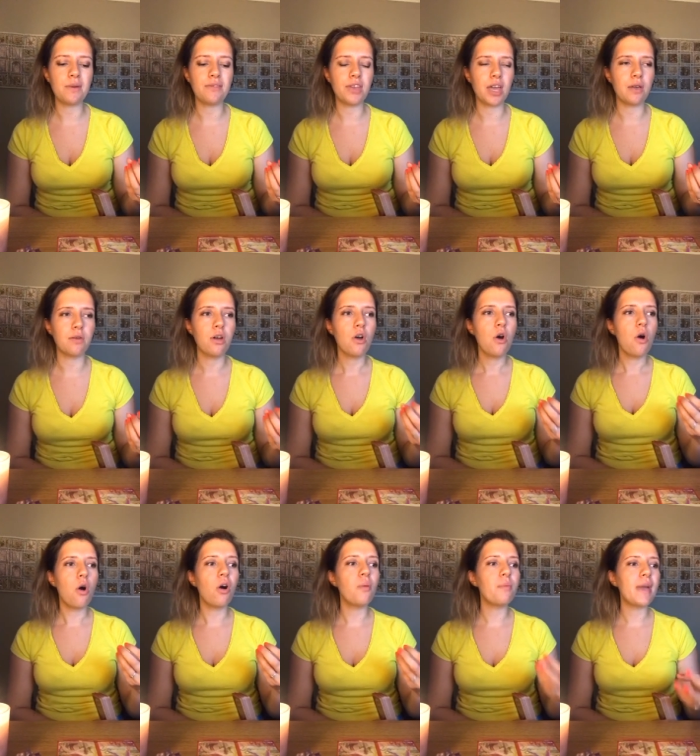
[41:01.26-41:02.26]
with you,
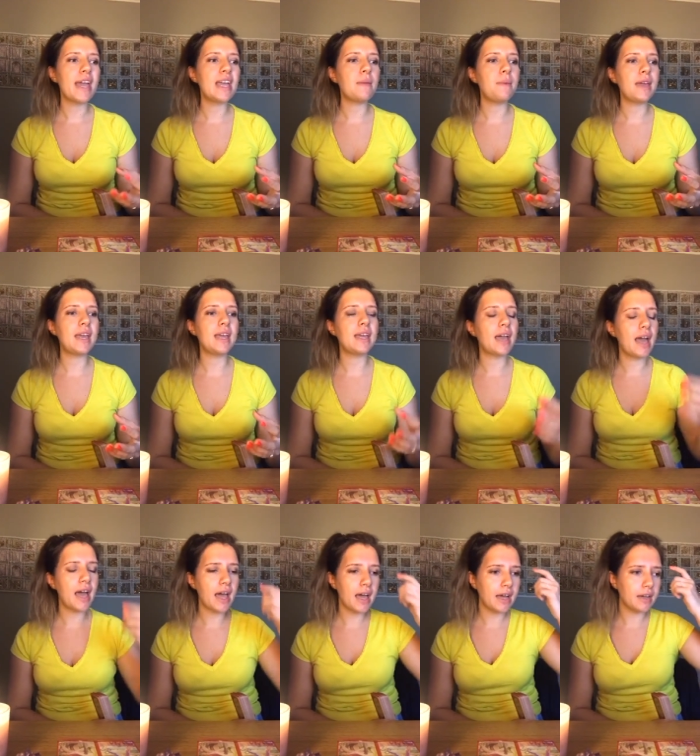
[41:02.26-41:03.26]
or maybe
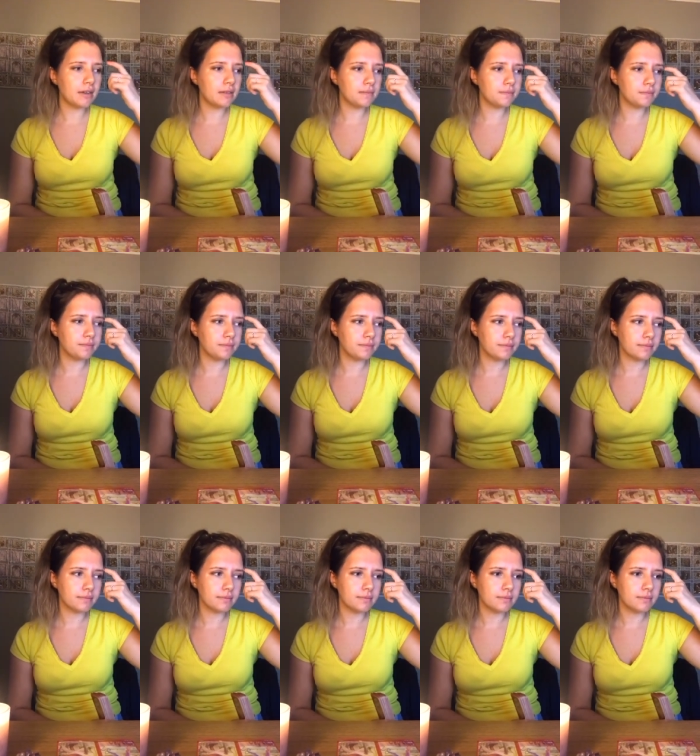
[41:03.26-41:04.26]
um,
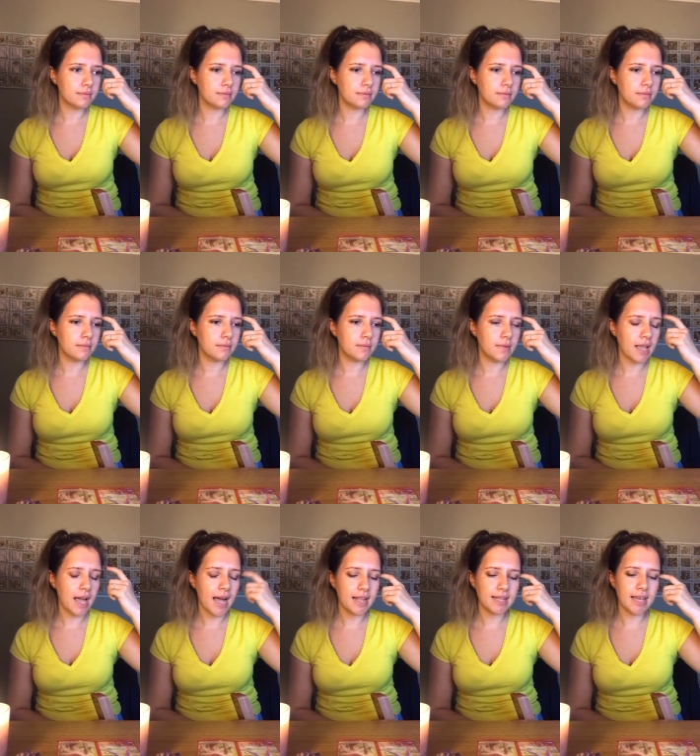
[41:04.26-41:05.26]

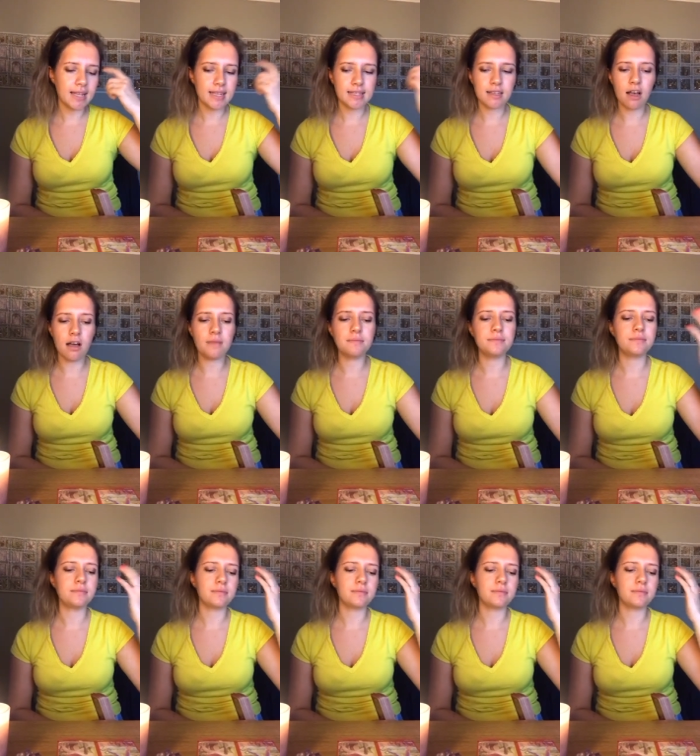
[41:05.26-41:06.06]
I had it and it's gone.